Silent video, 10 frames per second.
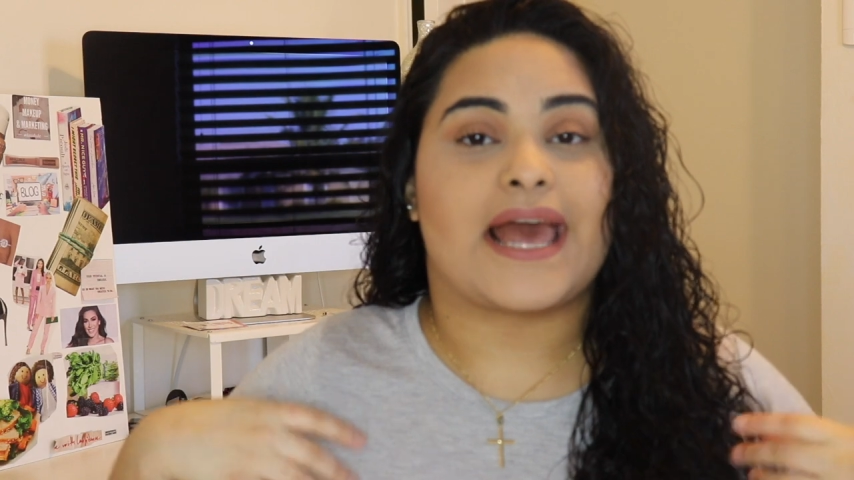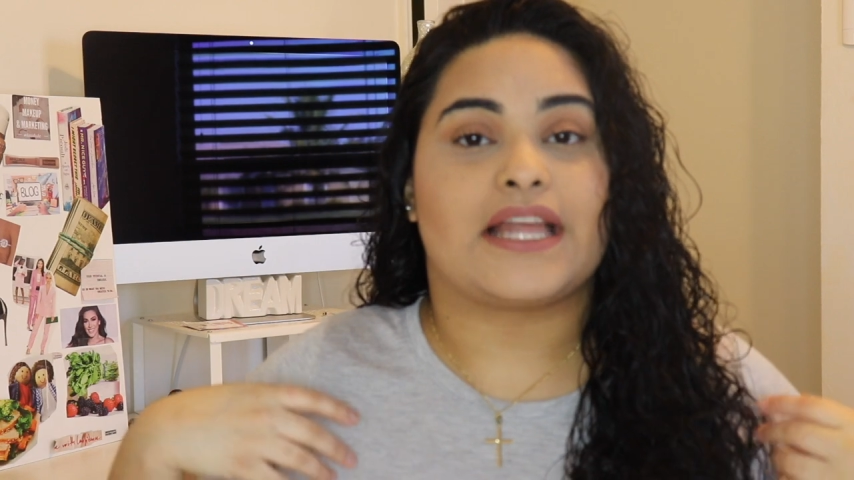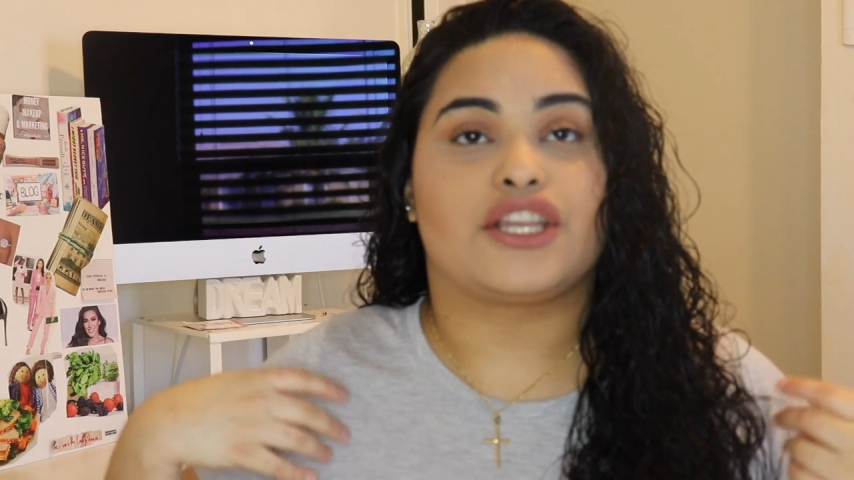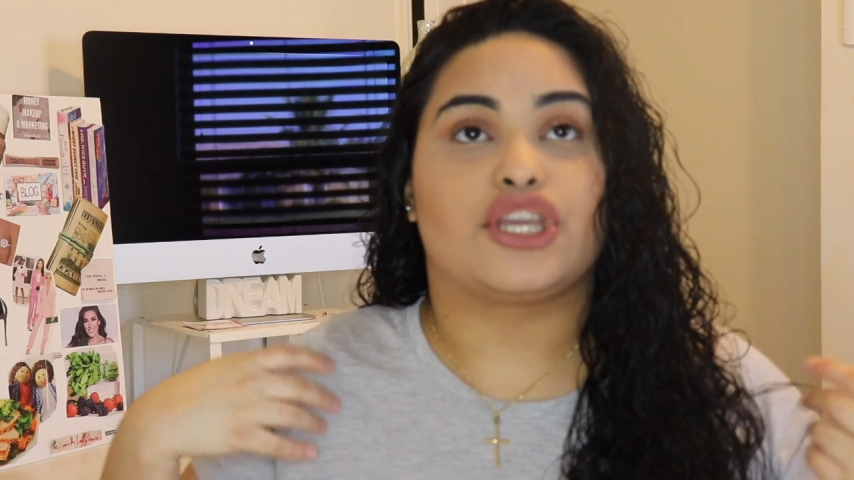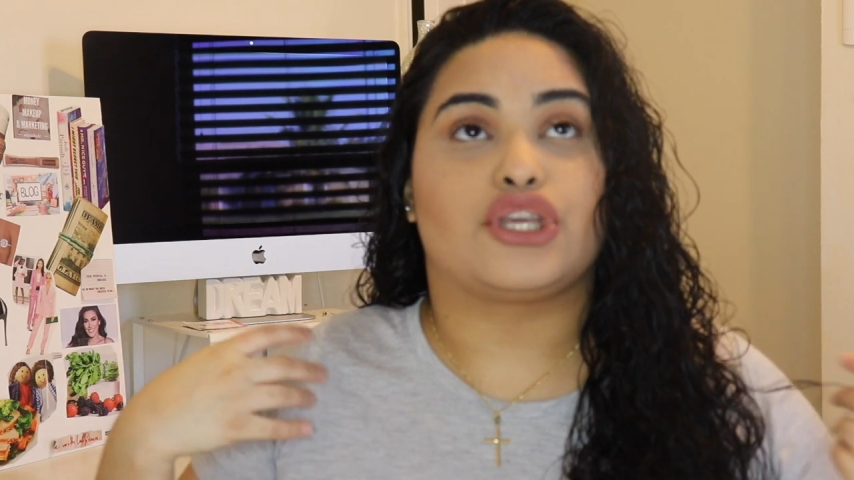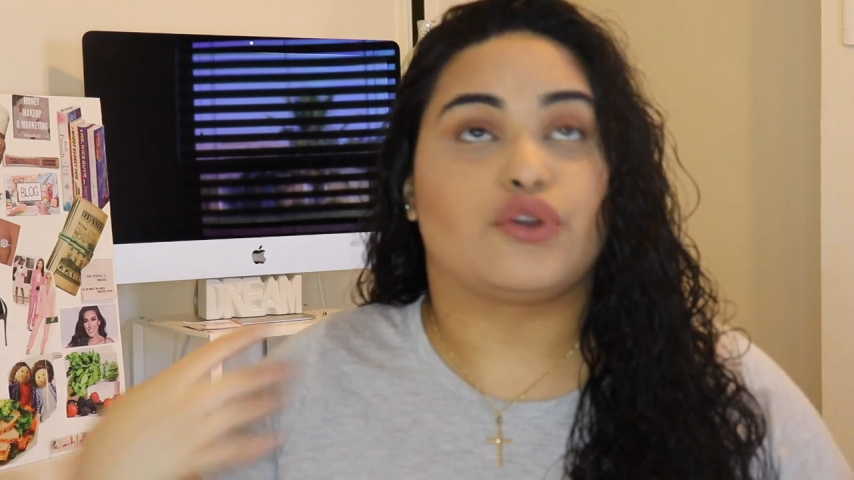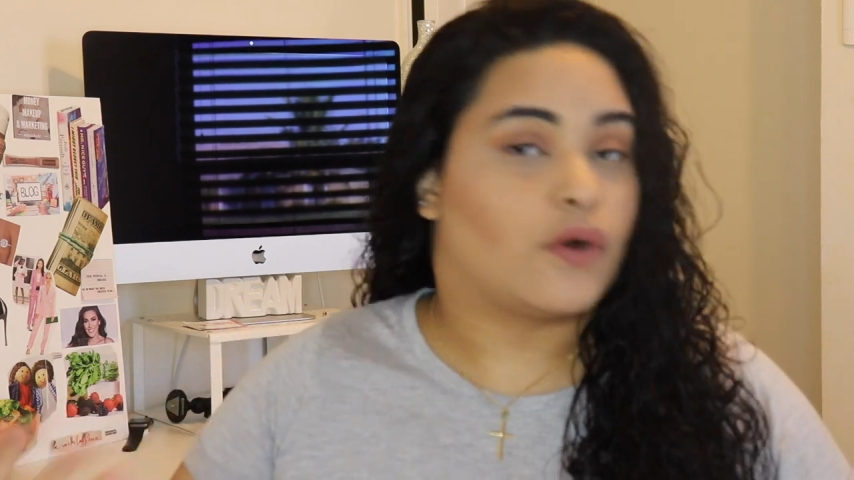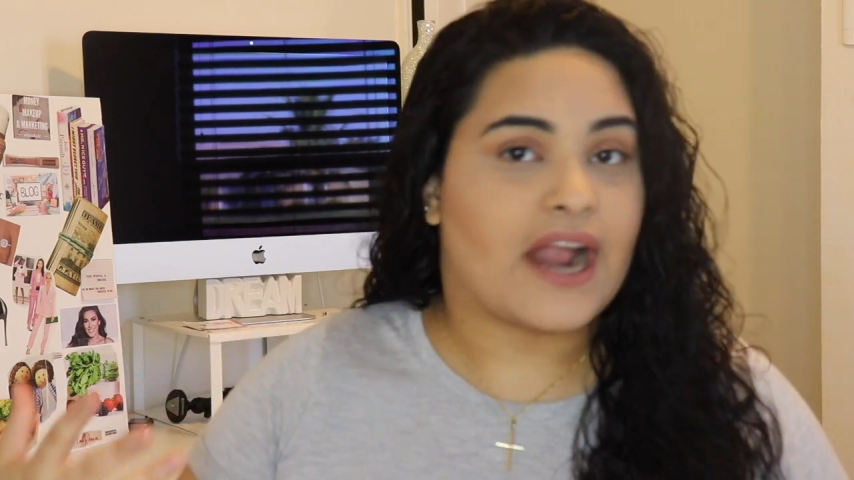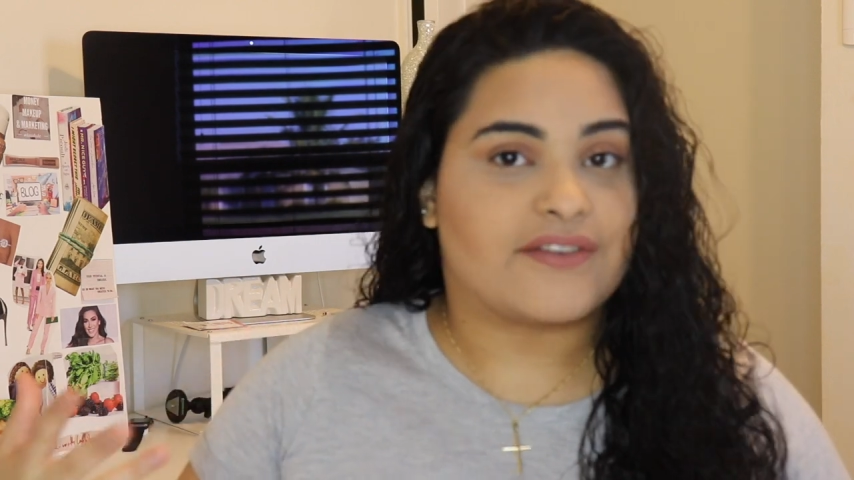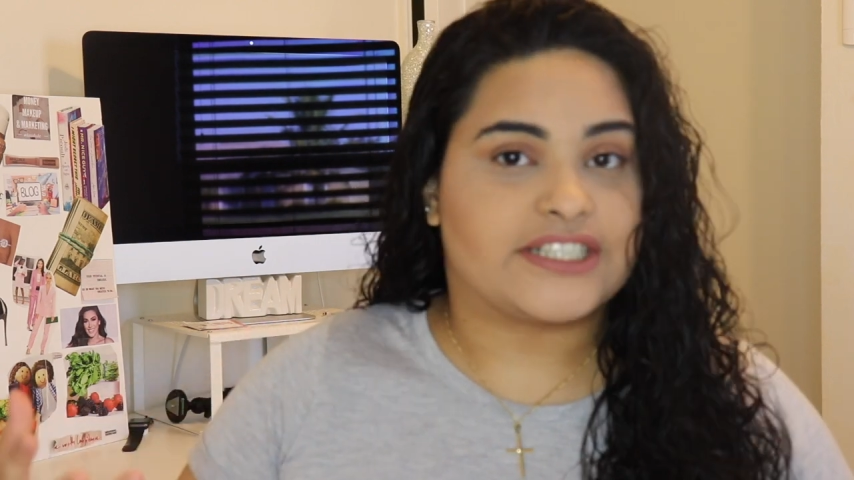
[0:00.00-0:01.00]
in
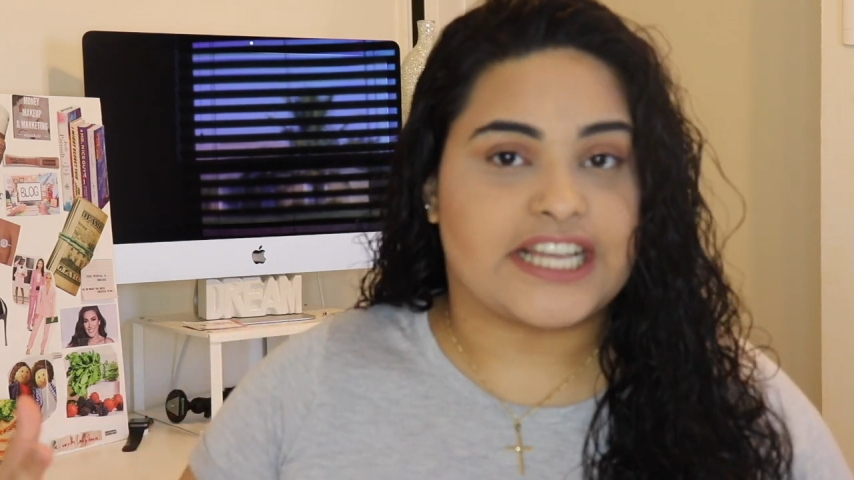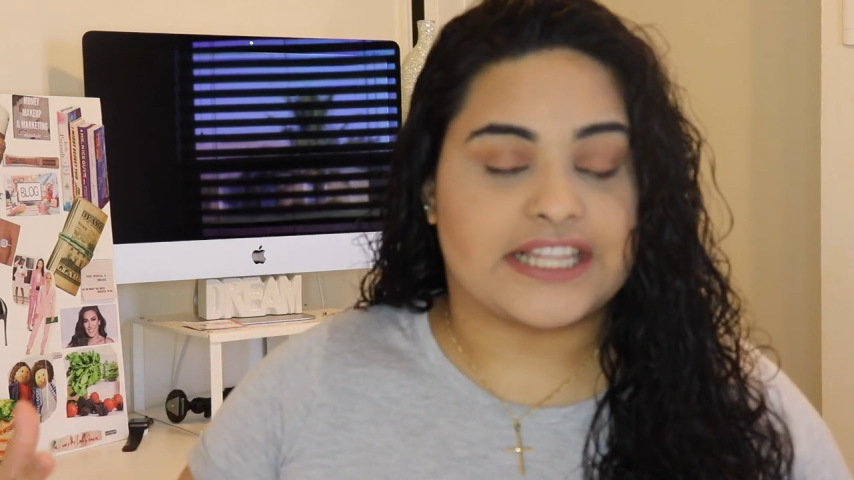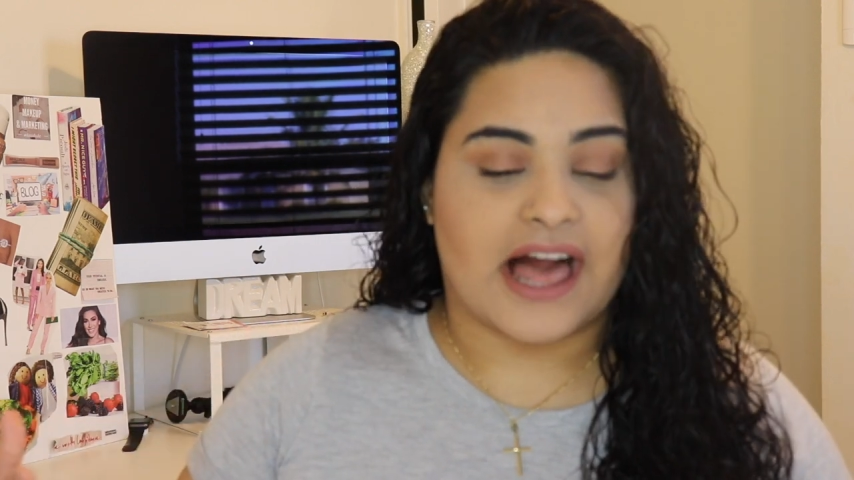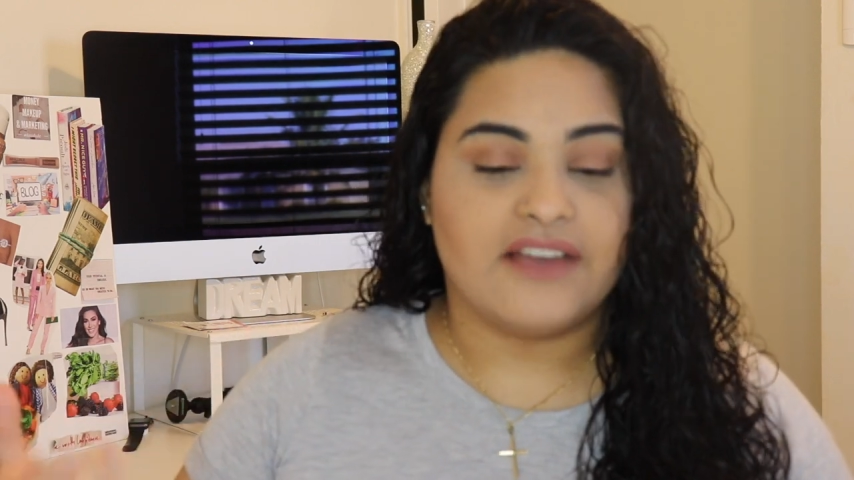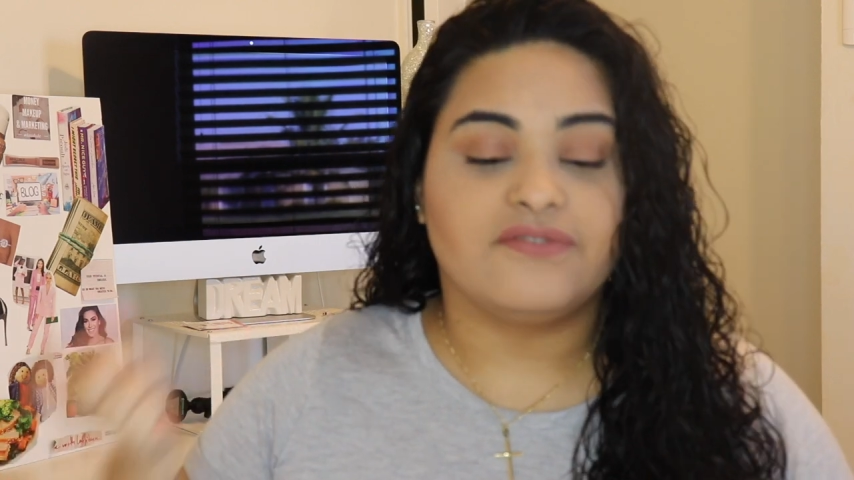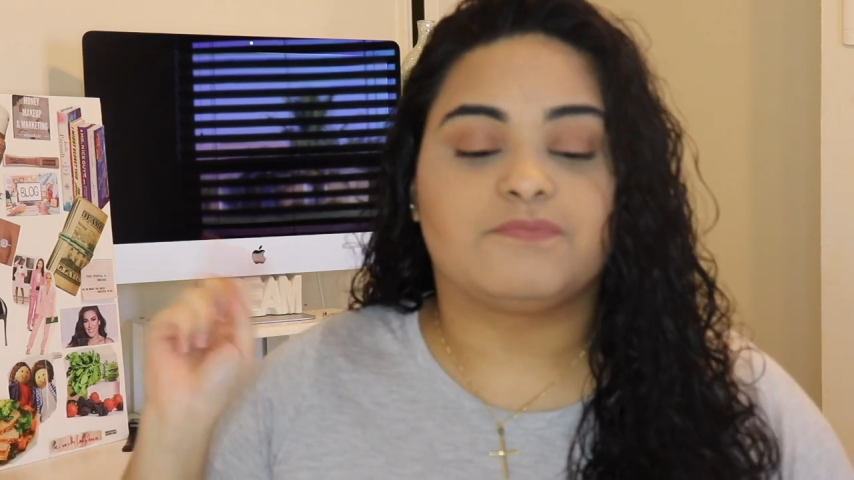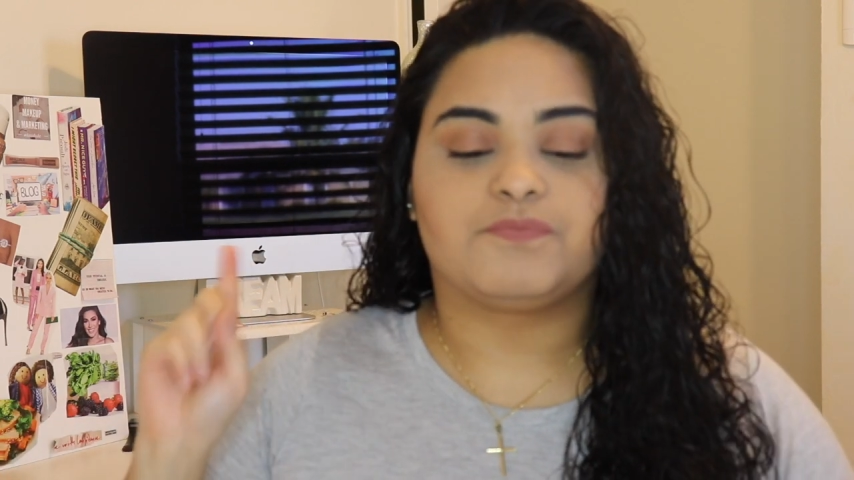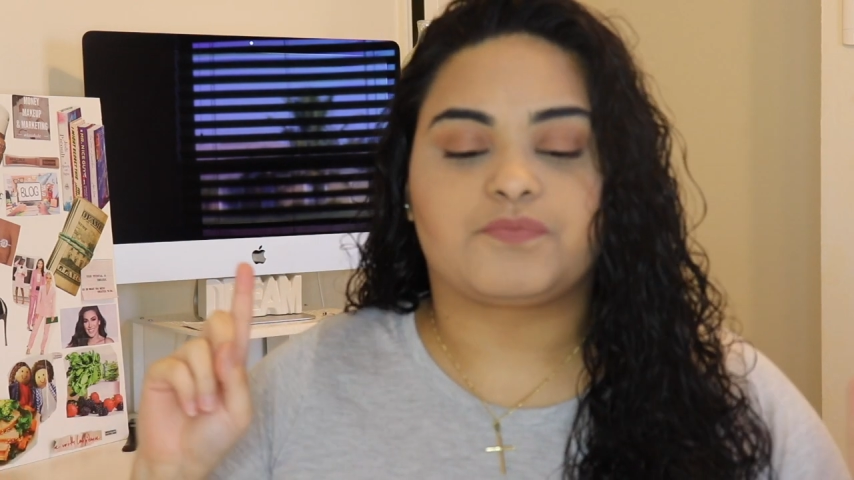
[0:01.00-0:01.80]
your everyday life.